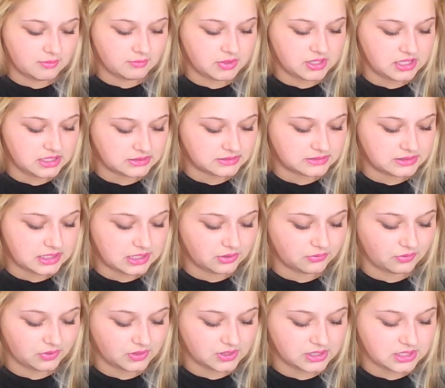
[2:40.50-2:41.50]
He's there
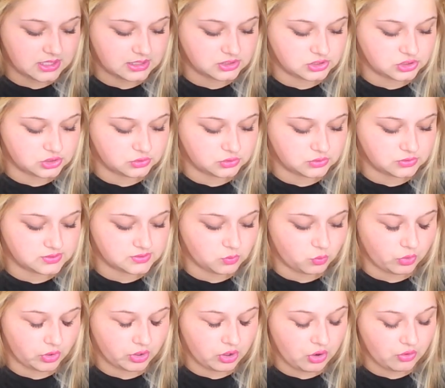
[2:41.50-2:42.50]
for the day to do
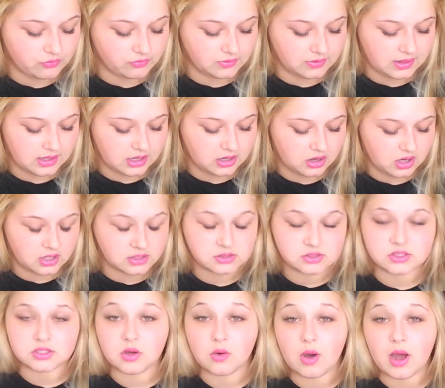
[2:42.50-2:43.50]
some work over there,
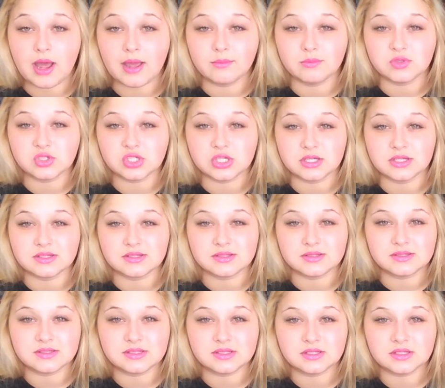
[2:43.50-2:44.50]
and so I'm
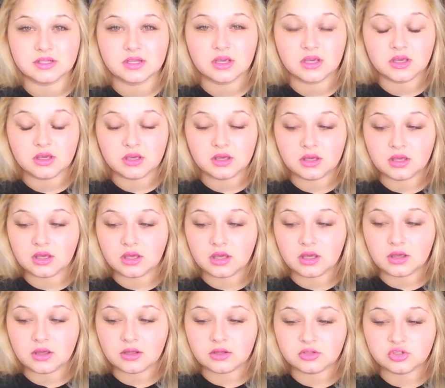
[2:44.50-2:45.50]
just
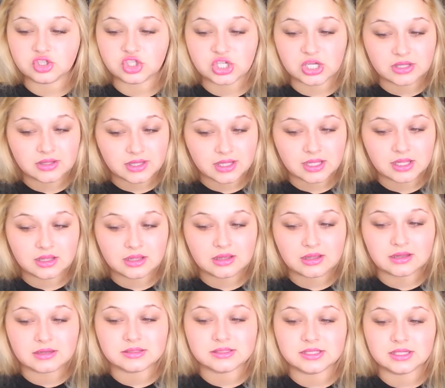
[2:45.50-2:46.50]

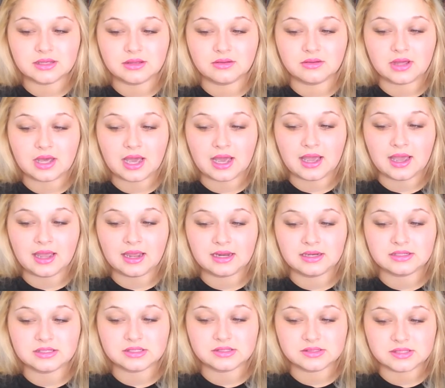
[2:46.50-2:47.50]
chilling until I
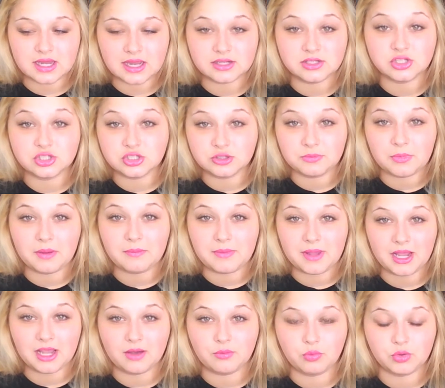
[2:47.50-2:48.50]
decide to do my
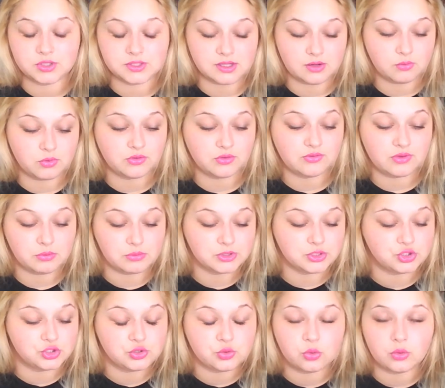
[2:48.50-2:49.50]
makeup, which I will film a
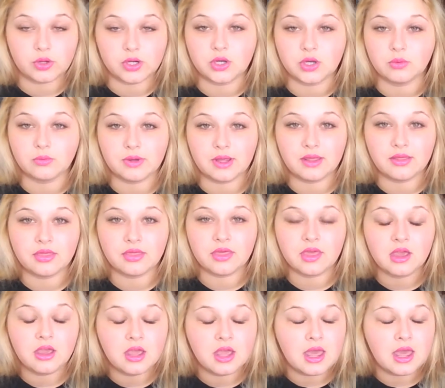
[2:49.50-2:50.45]
tutorial with.